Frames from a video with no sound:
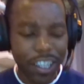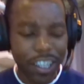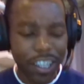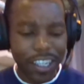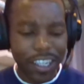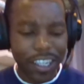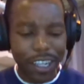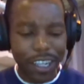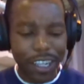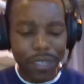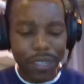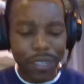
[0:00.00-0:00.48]

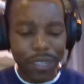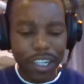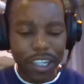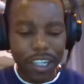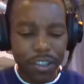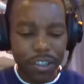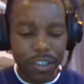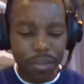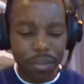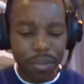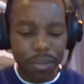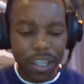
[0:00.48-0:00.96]
Let me tell you
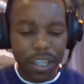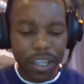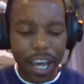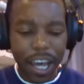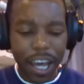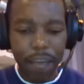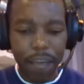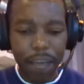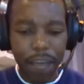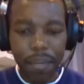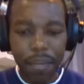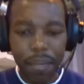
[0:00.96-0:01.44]
something. I
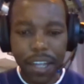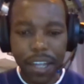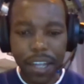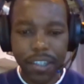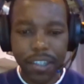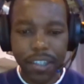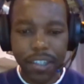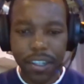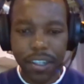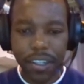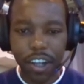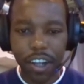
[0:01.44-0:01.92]
met
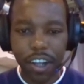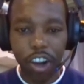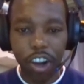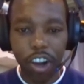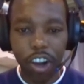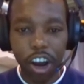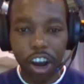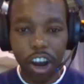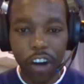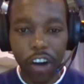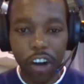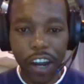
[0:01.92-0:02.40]

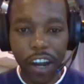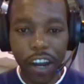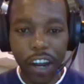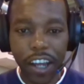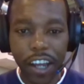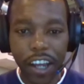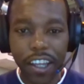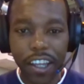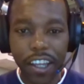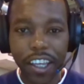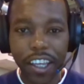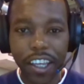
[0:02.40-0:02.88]
Lara
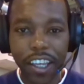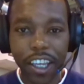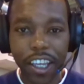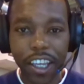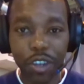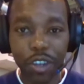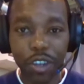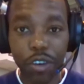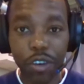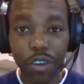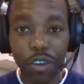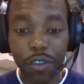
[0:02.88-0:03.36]
in
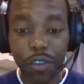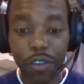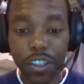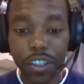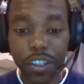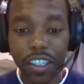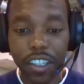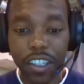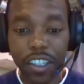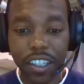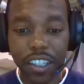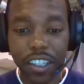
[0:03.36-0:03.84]

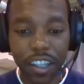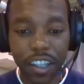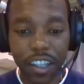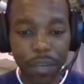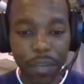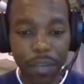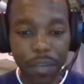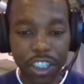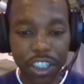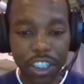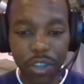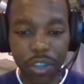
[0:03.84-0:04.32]
university. I'm
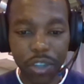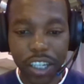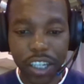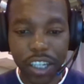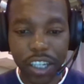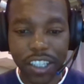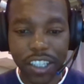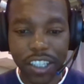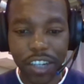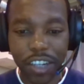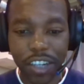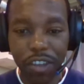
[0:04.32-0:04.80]
actually trying to
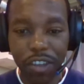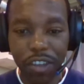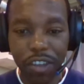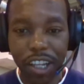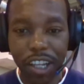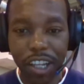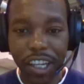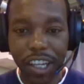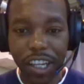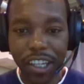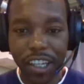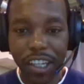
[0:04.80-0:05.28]
send her the
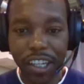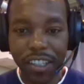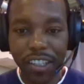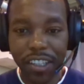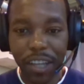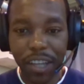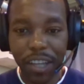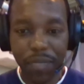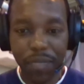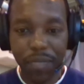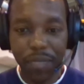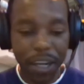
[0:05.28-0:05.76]
link at the
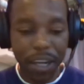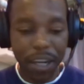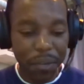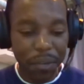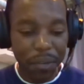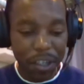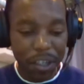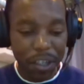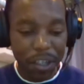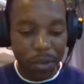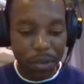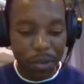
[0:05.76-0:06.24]
same time
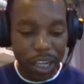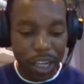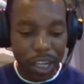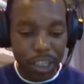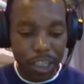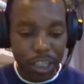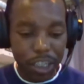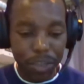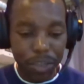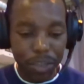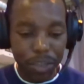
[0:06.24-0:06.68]
while I speak.